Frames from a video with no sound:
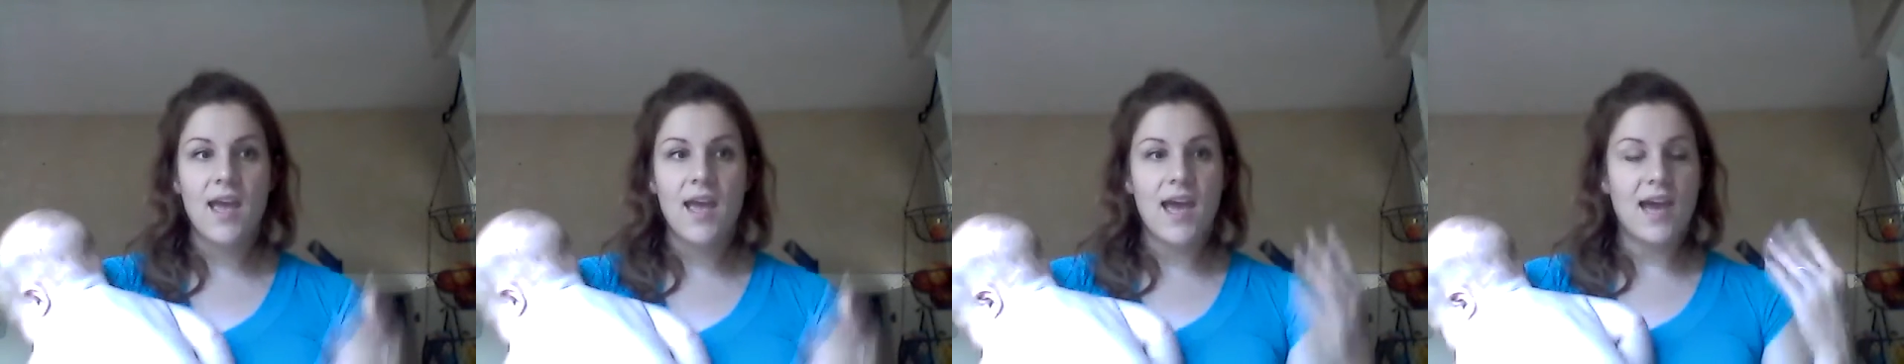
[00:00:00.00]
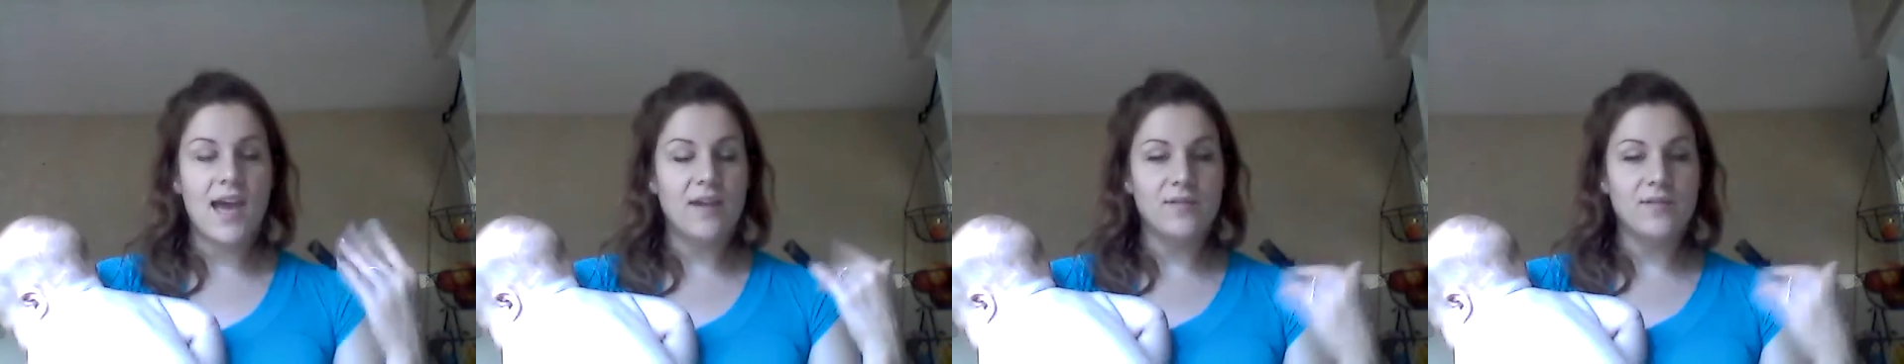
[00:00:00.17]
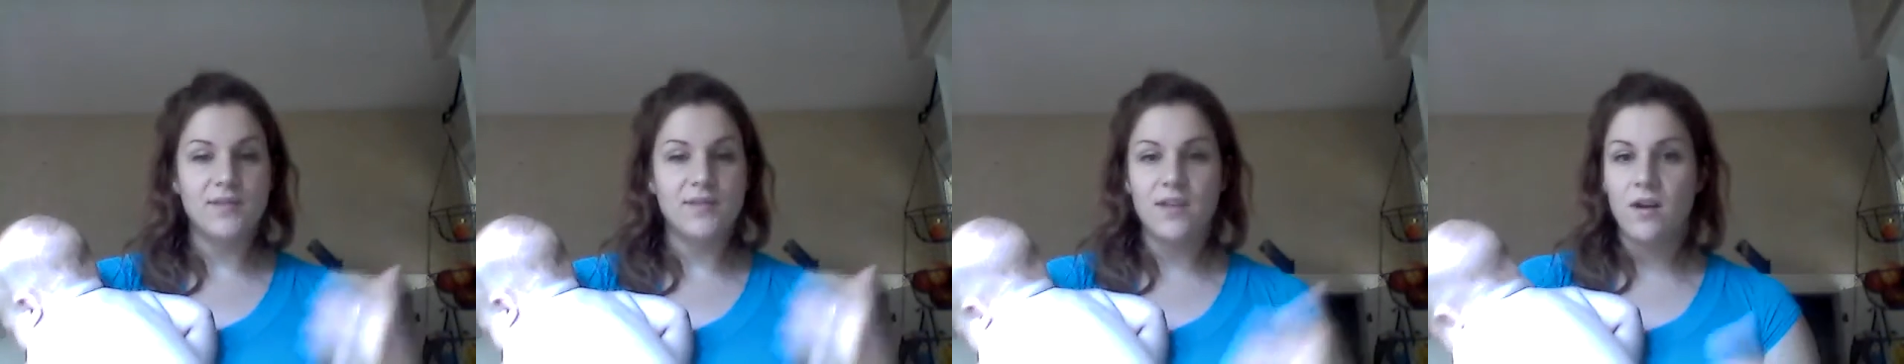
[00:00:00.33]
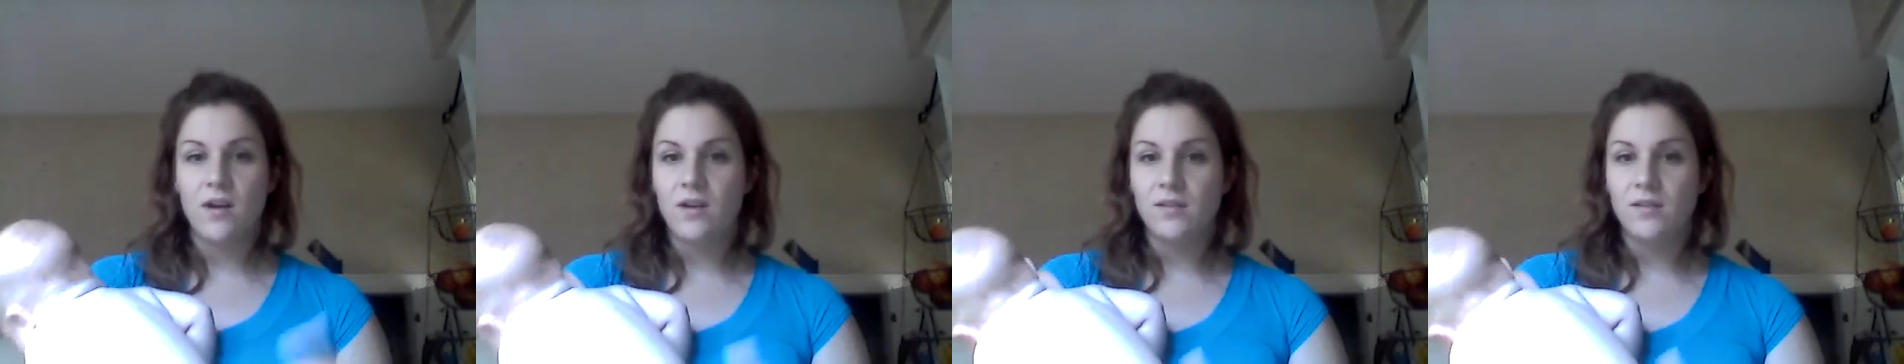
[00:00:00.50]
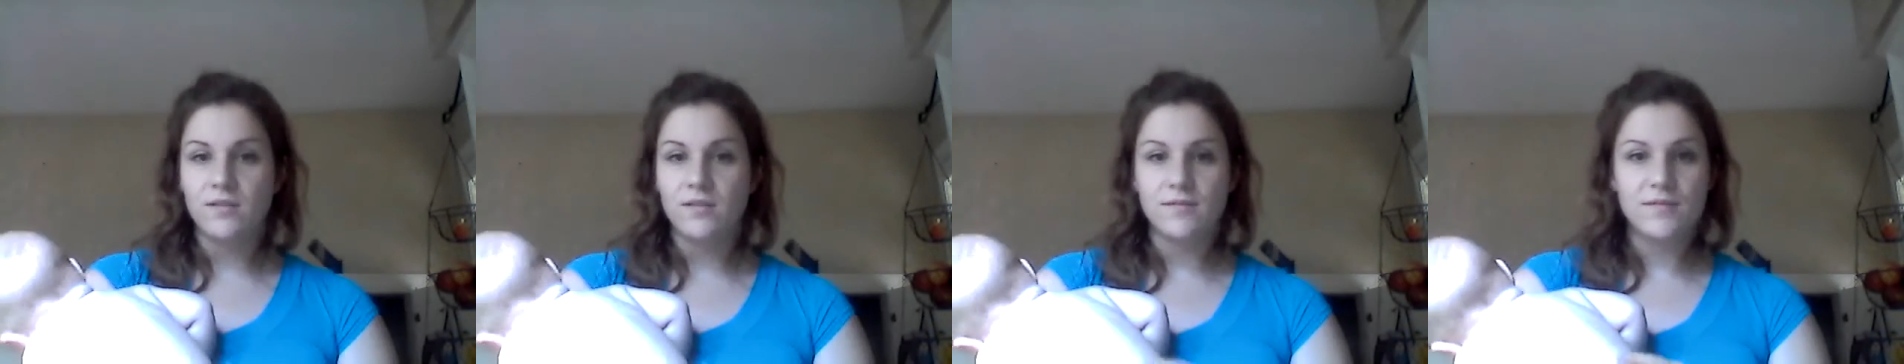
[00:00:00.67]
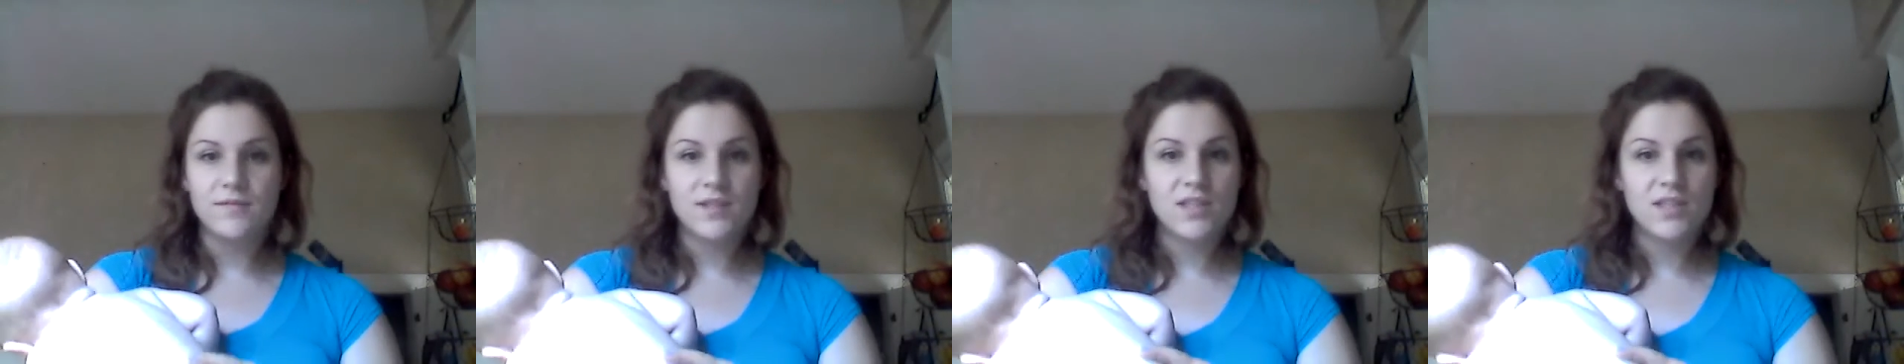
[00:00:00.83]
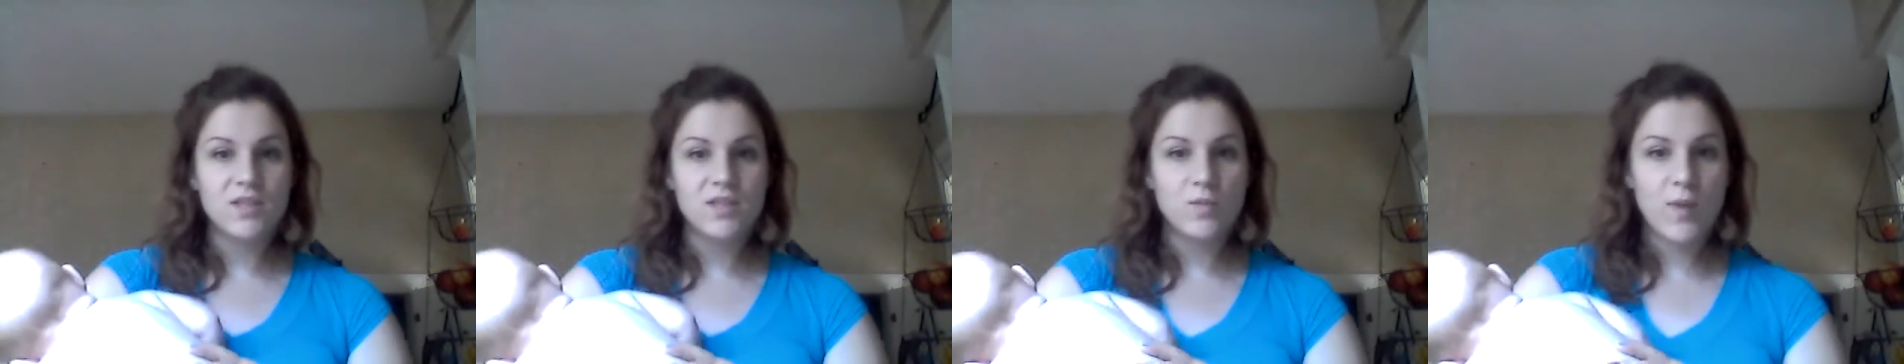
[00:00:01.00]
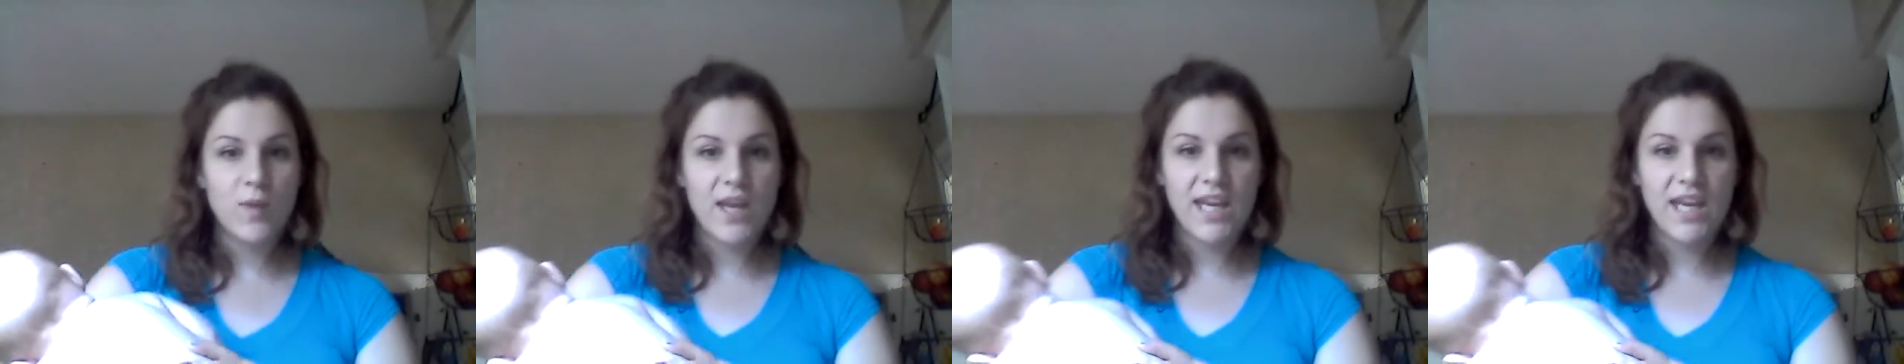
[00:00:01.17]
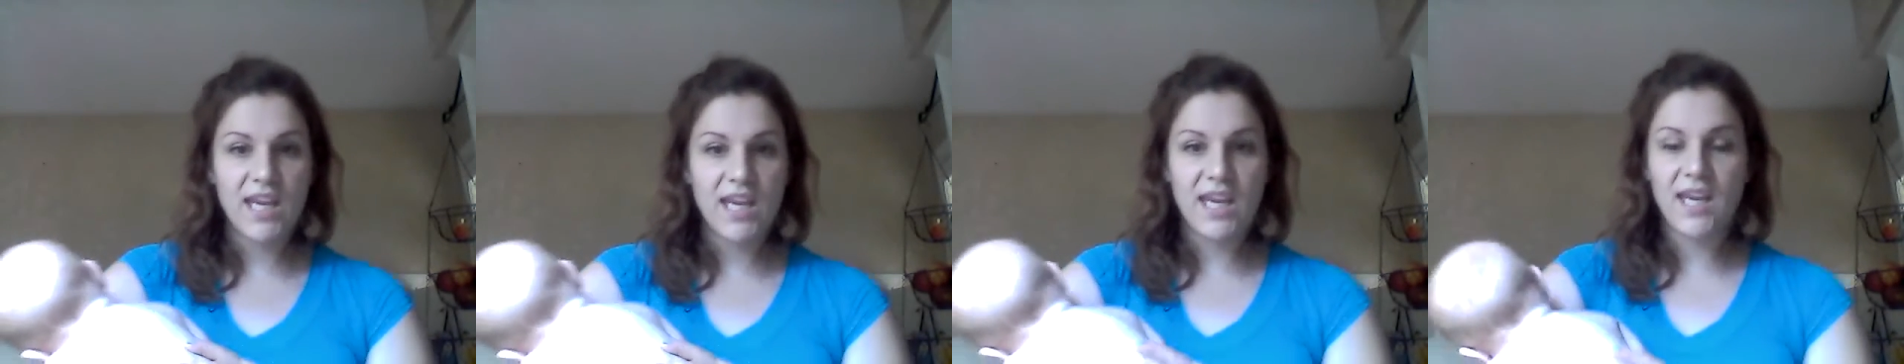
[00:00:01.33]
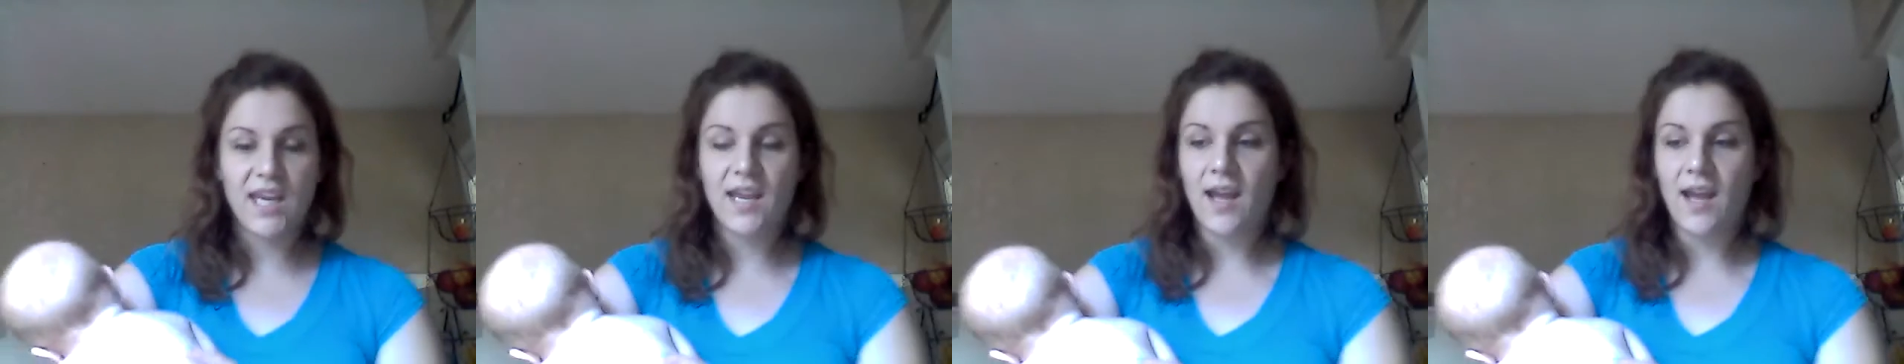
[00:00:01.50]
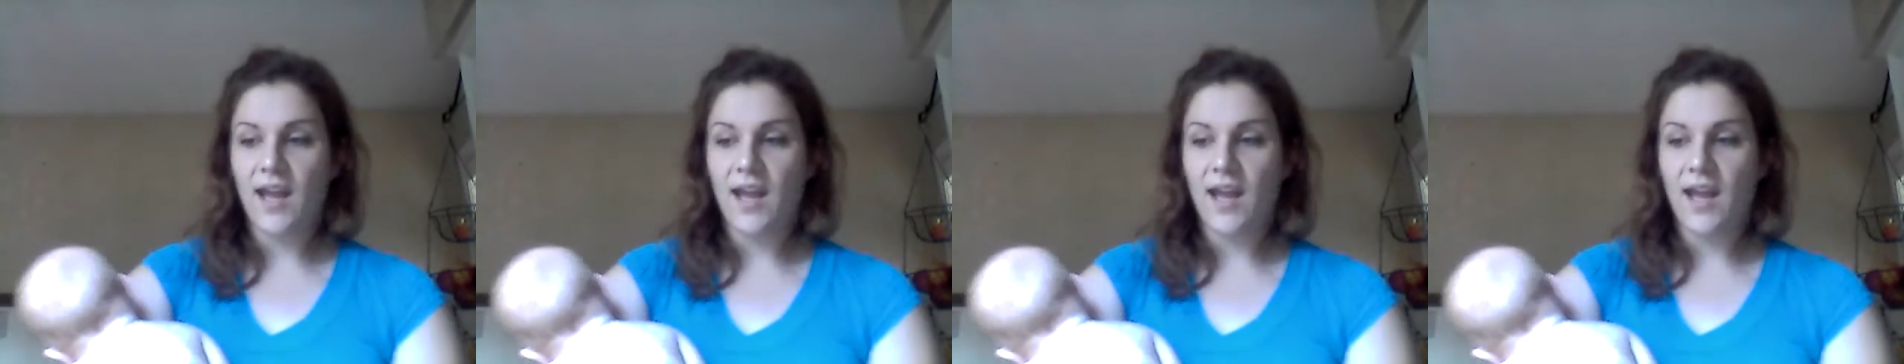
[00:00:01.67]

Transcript: I was all sweaty.